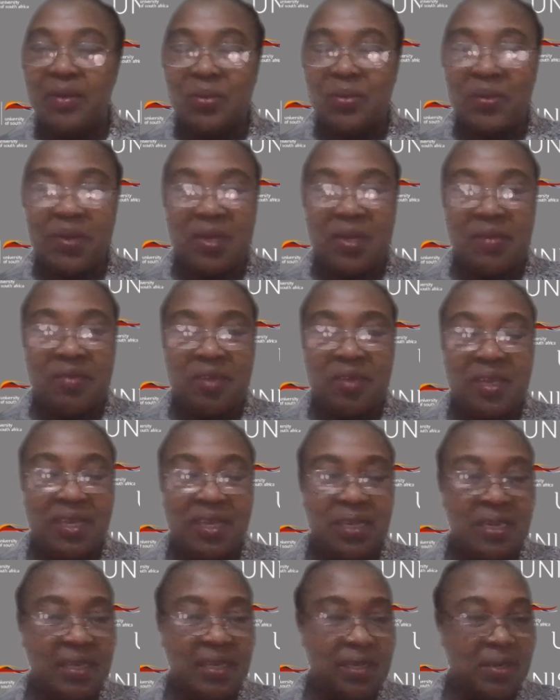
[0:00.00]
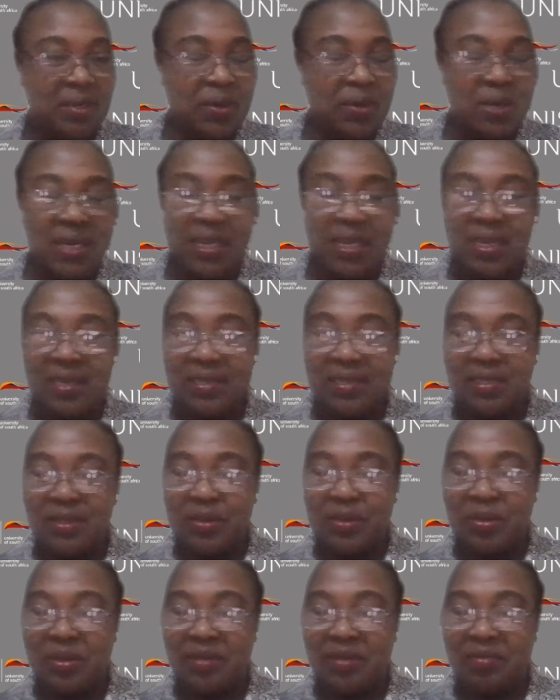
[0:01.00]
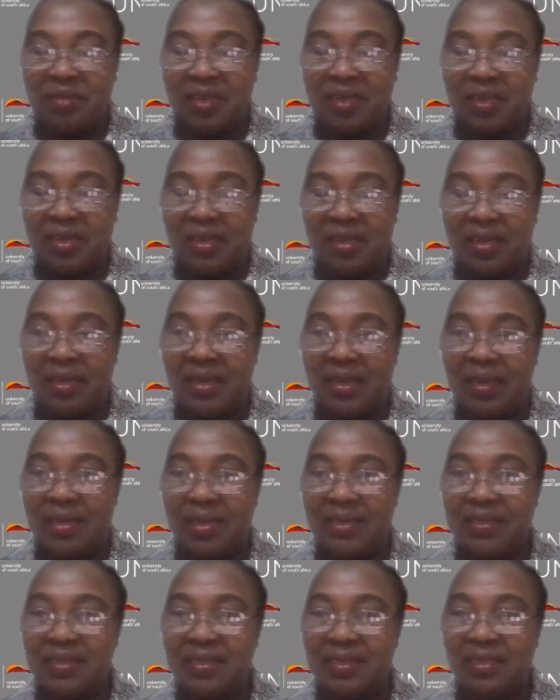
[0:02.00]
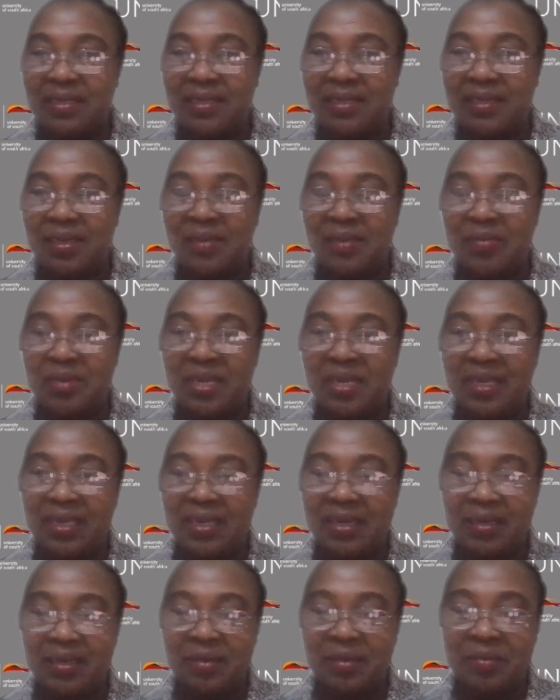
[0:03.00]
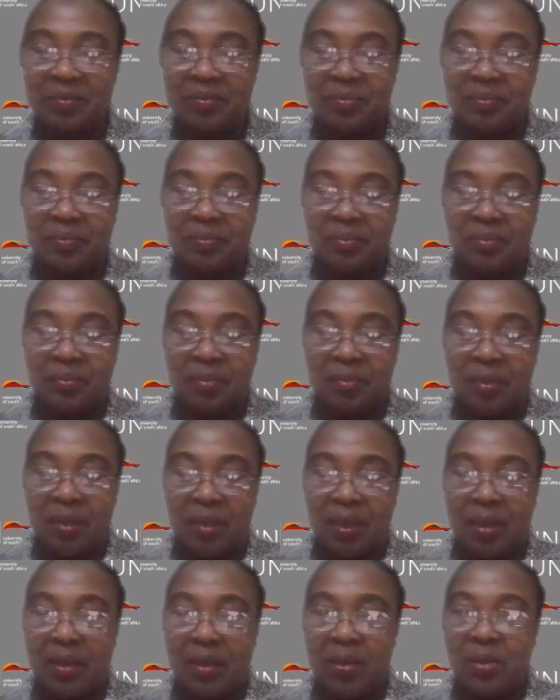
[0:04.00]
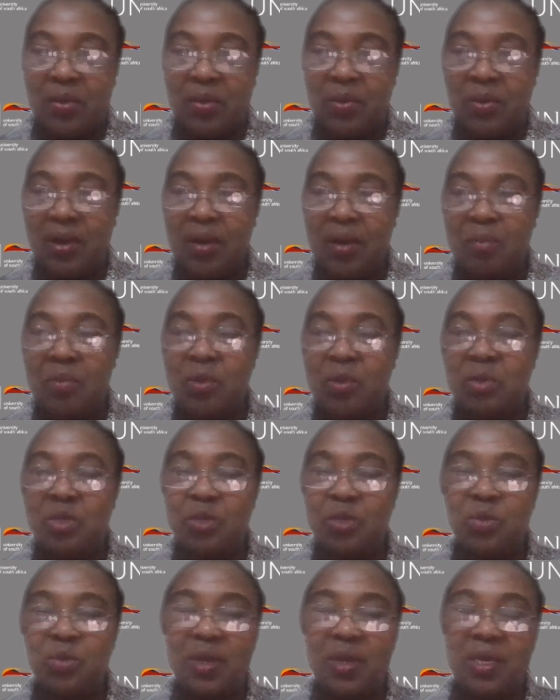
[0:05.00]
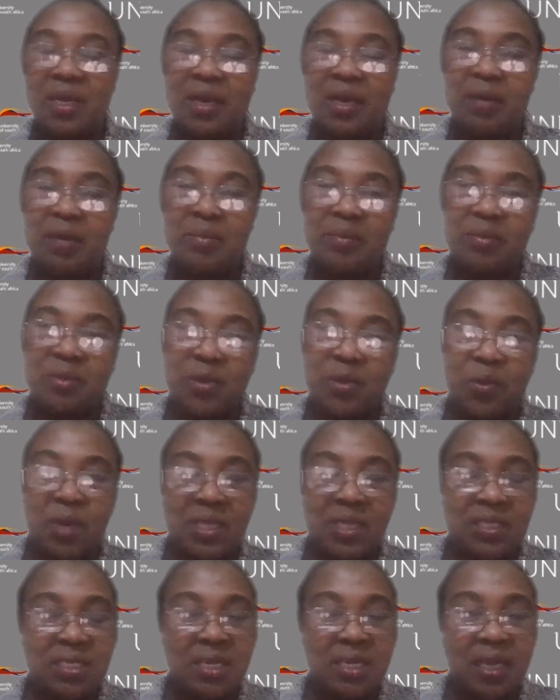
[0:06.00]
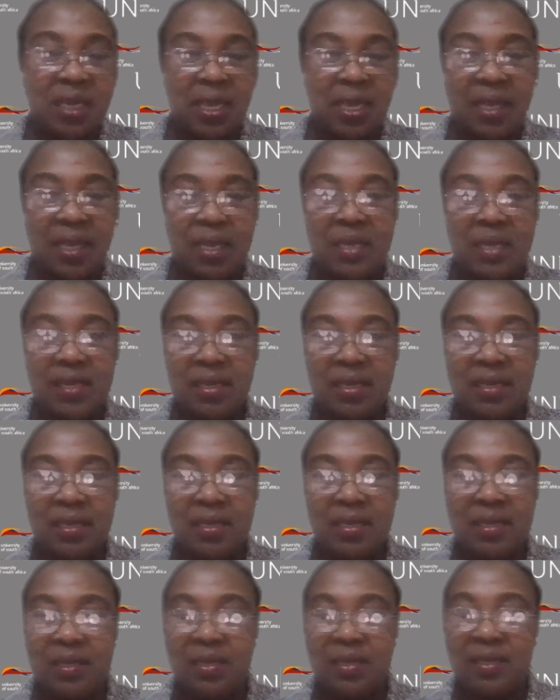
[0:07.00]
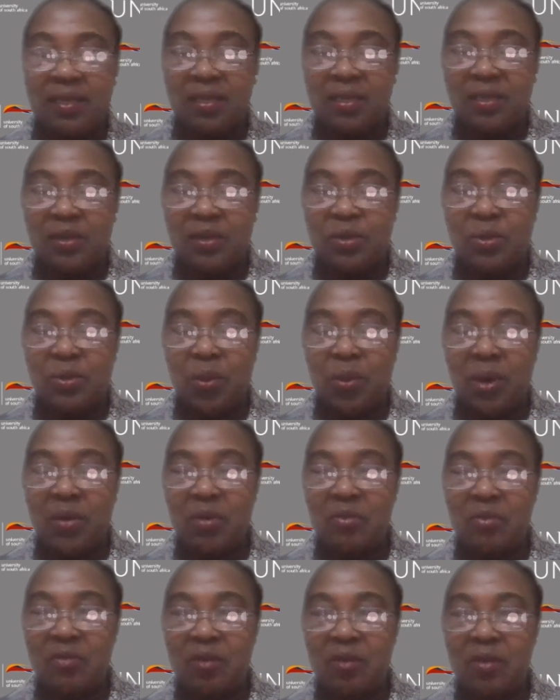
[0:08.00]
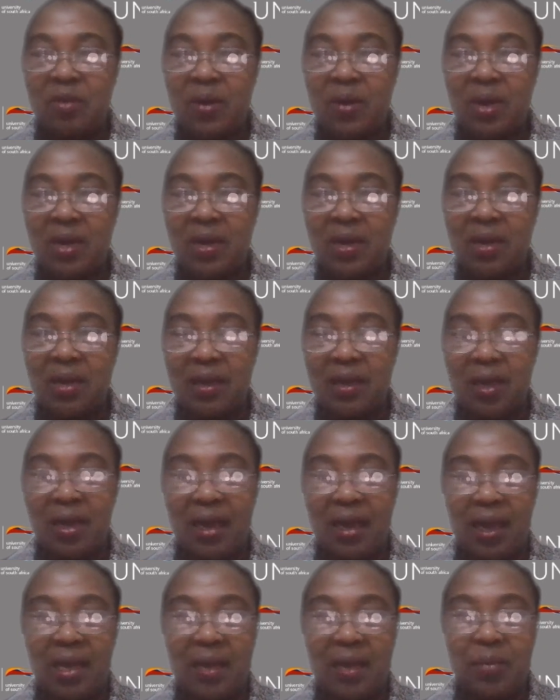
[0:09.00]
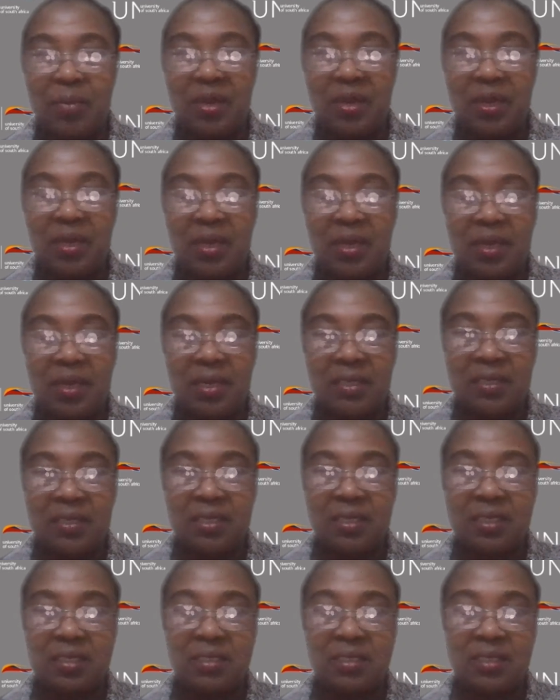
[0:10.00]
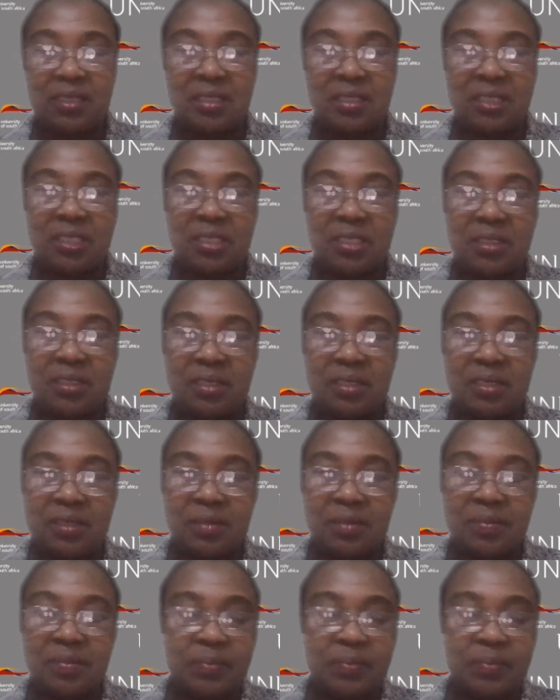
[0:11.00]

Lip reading: Good evening, colleagues. Good evening, ladies and gentlemen. You are most welcome once again to one of our academic research sessions.